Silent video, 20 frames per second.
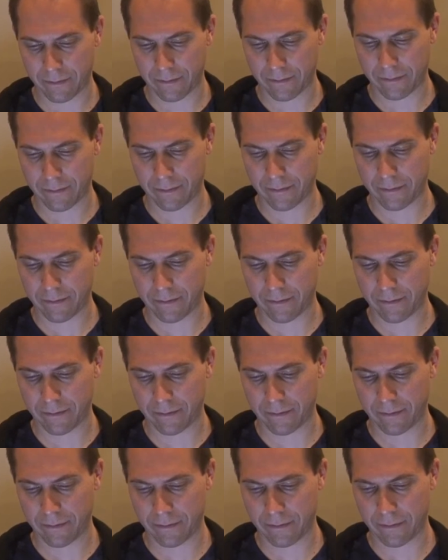
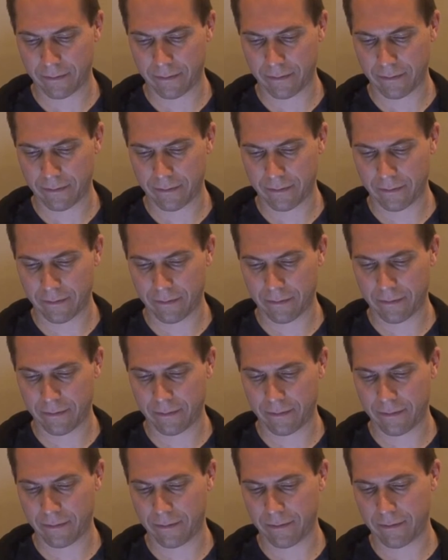
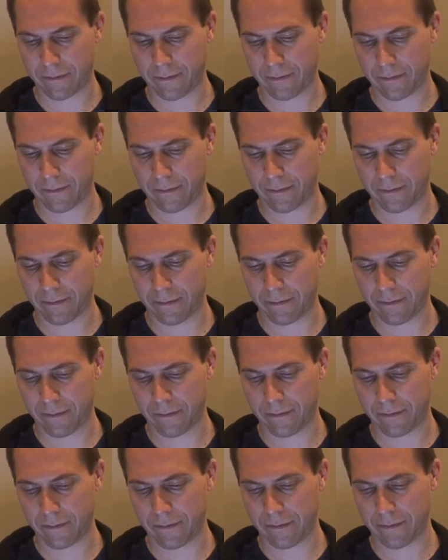
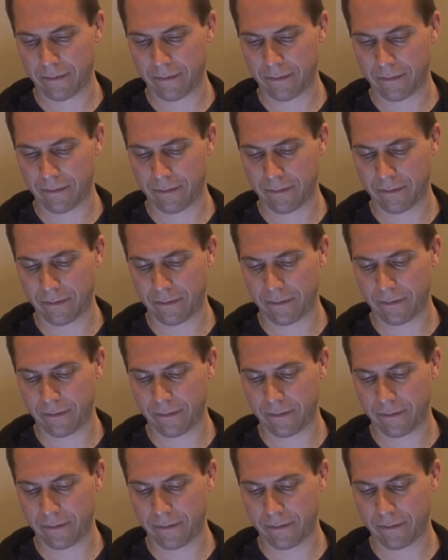
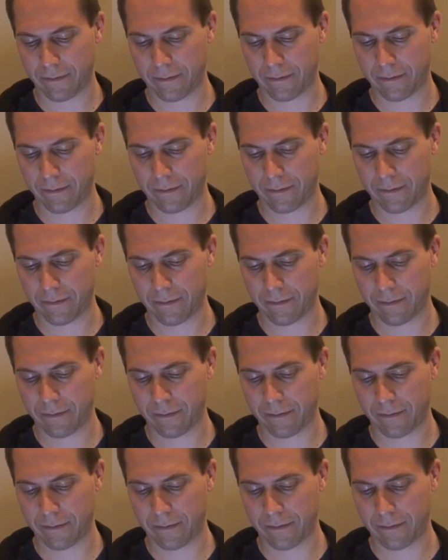(not speaking)